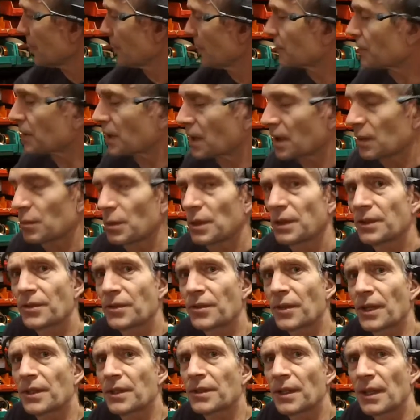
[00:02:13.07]
So I will
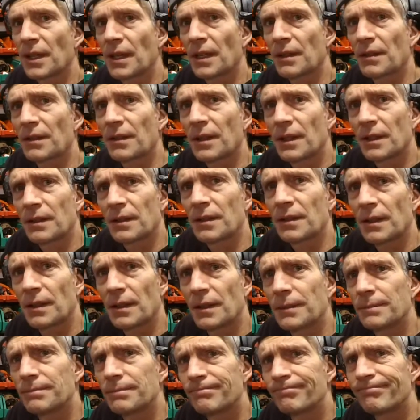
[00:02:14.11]
try to get that
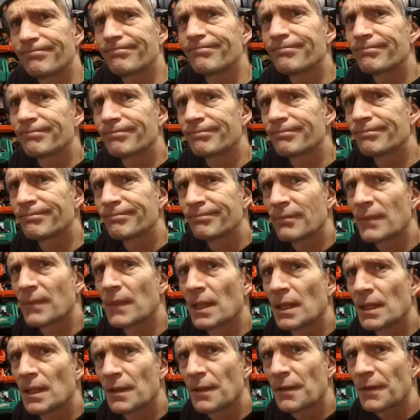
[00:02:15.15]
Uh,
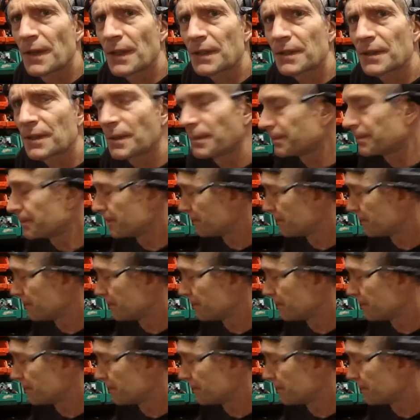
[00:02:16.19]
fixed.